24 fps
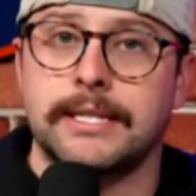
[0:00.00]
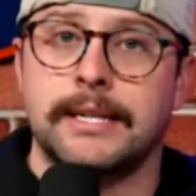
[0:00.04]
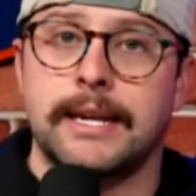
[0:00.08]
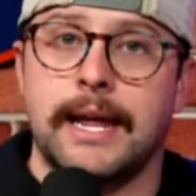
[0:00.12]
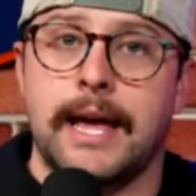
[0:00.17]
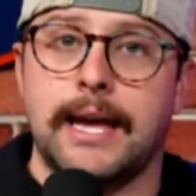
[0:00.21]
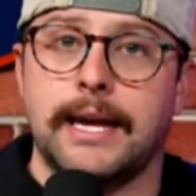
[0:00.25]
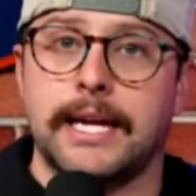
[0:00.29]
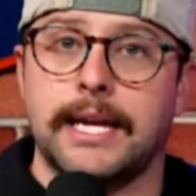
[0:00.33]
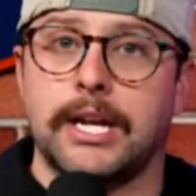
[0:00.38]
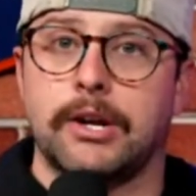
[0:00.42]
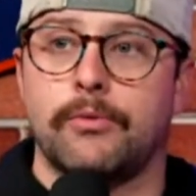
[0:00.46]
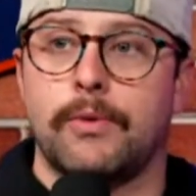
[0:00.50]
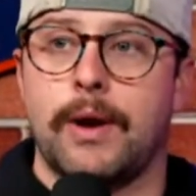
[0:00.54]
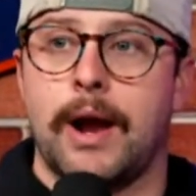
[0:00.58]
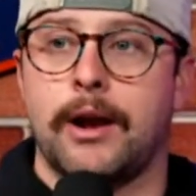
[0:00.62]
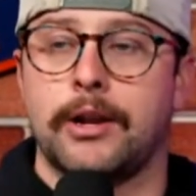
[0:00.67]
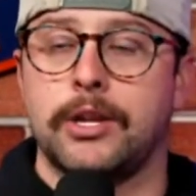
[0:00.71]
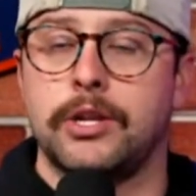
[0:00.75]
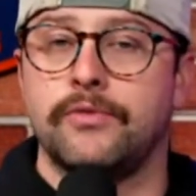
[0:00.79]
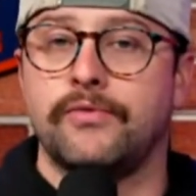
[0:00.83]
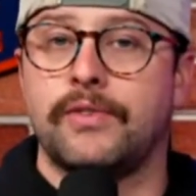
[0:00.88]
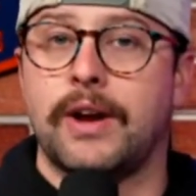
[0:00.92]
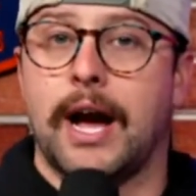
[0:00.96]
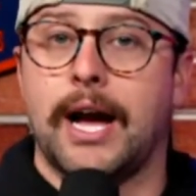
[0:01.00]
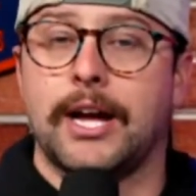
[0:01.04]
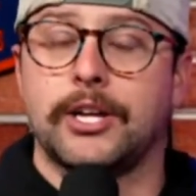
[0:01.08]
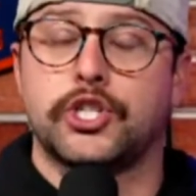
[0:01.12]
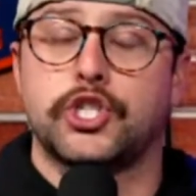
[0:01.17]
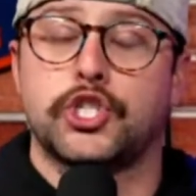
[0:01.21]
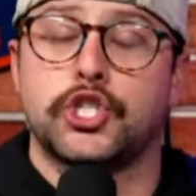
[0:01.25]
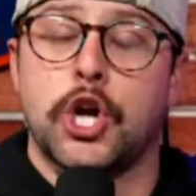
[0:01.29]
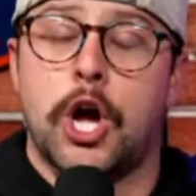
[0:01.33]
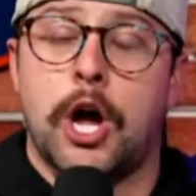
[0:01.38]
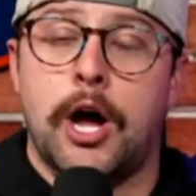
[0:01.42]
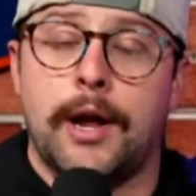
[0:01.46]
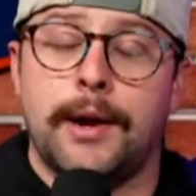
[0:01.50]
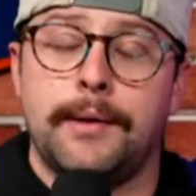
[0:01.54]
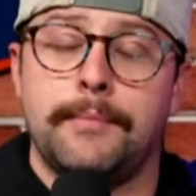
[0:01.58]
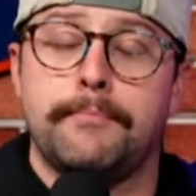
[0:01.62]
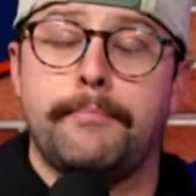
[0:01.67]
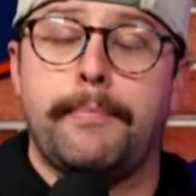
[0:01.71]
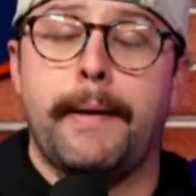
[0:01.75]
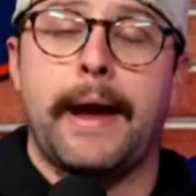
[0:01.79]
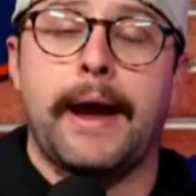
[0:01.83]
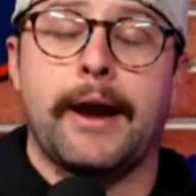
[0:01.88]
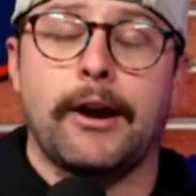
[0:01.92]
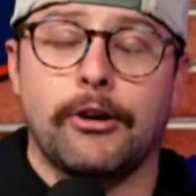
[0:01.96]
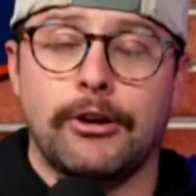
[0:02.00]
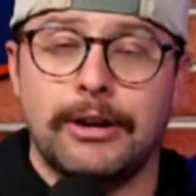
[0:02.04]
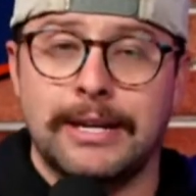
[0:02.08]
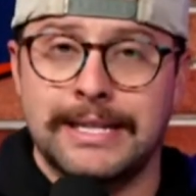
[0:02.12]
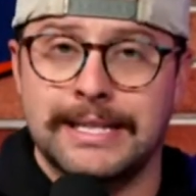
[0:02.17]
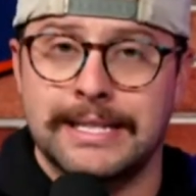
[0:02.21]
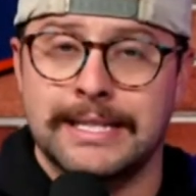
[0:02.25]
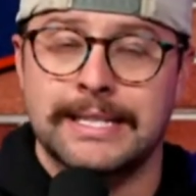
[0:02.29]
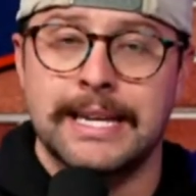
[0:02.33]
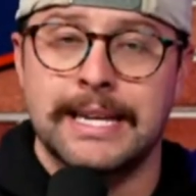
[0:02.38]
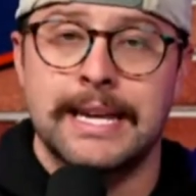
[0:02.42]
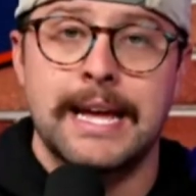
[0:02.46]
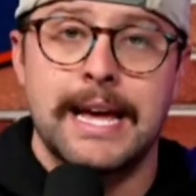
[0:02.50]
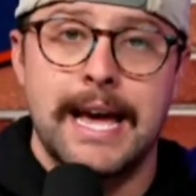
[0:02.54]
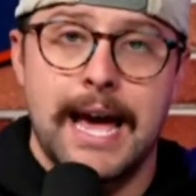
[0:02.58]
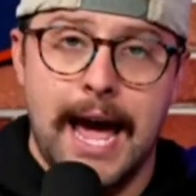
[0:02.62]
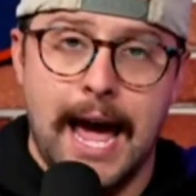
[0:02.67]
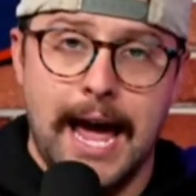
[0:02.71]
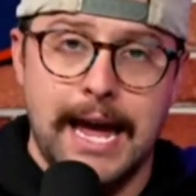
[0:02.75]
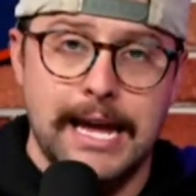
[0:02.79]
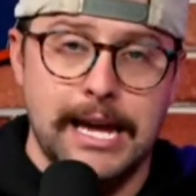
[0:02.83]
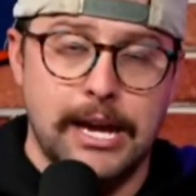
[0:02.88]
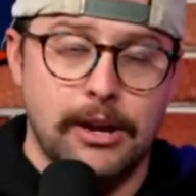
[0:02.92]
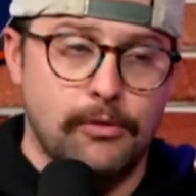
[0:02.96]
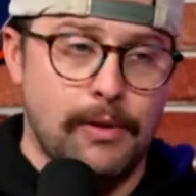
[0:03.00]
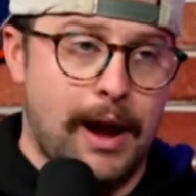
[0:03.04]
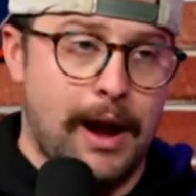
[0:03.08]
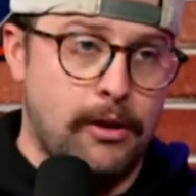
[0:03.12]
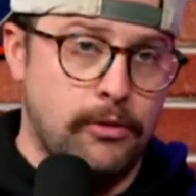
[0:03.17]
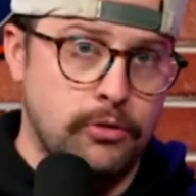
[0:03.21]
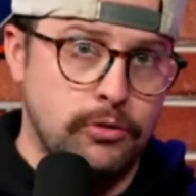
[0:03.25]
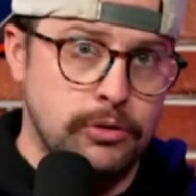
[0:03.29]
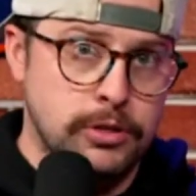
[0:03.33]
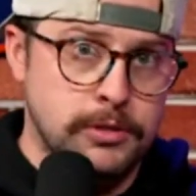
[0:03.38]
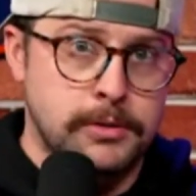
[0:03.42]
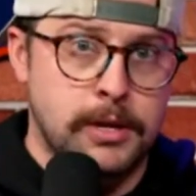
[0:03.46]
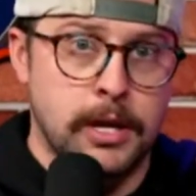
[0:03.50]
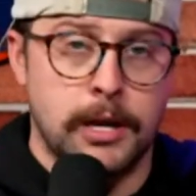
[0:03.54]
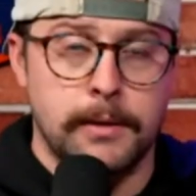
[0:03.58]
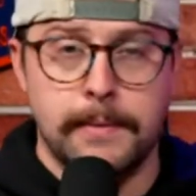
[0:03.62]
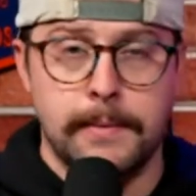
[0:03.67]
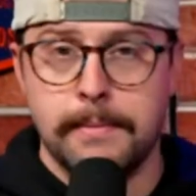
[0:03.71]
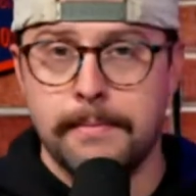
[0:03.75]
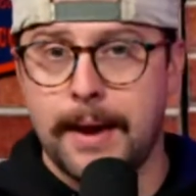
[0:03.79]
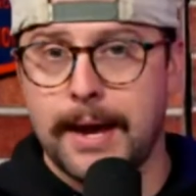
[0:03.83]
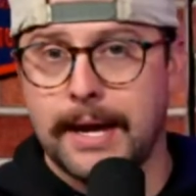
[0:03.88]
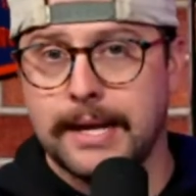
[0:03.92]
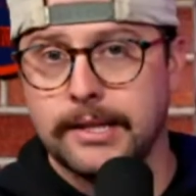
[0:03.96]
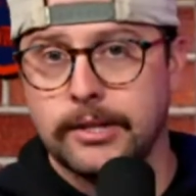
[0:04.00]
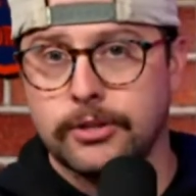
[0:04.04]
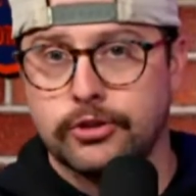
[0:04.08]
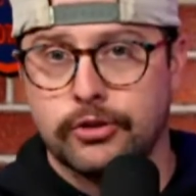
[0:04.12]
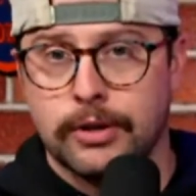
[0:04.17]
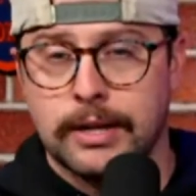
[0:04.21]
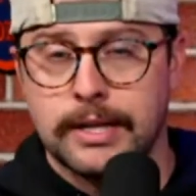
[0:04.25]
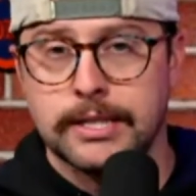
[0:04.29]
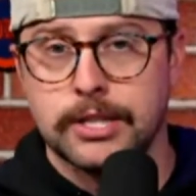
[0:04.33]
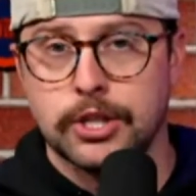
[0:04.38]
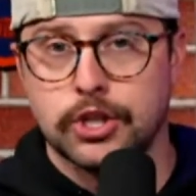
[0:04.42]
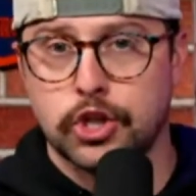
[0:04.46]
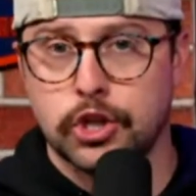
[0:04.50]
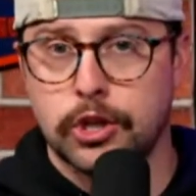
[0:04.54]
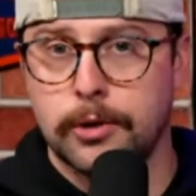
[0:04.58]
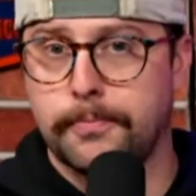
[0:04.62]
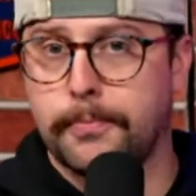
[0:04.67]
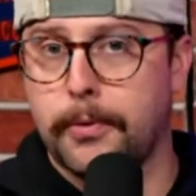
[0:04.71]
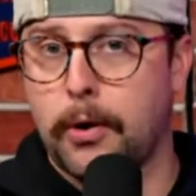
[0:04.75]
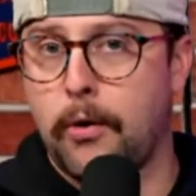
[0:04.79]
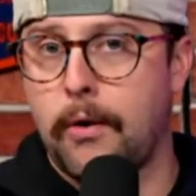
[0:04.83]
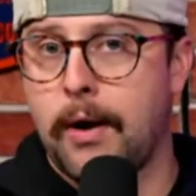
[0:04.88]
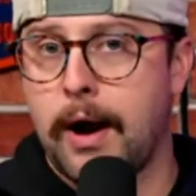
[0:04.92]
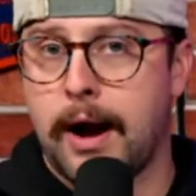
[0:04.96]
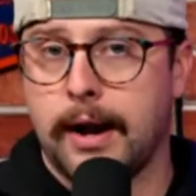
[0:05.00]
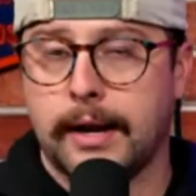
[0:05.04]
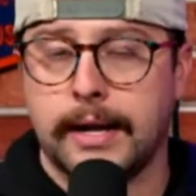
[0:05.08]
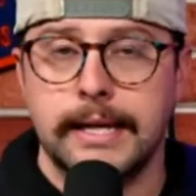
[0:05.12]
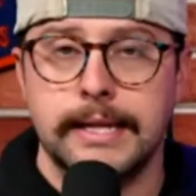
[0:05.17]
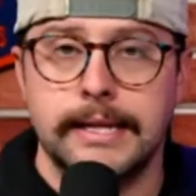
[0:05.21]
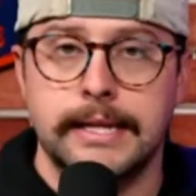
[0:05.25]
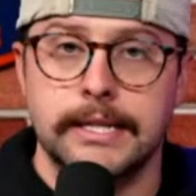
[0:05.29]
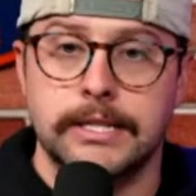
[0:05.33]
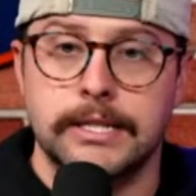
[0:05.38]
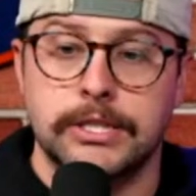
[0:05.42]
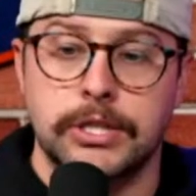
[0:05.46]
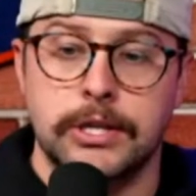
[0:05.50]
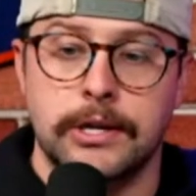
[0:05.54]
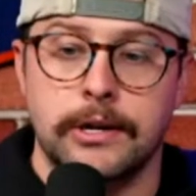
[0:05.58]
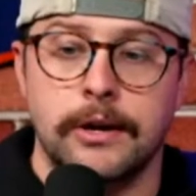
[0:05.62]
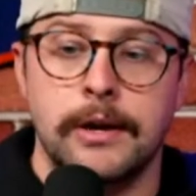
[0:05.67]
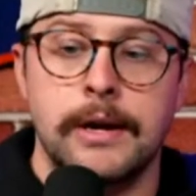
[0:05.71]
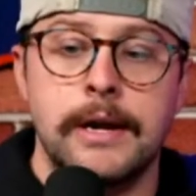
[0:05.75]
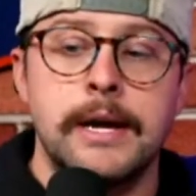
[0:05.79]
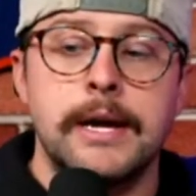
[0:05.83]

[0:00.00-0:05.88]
hanging around. You've got Sean Behrens hanging around, who's going to be making the transition to pro hockey this year.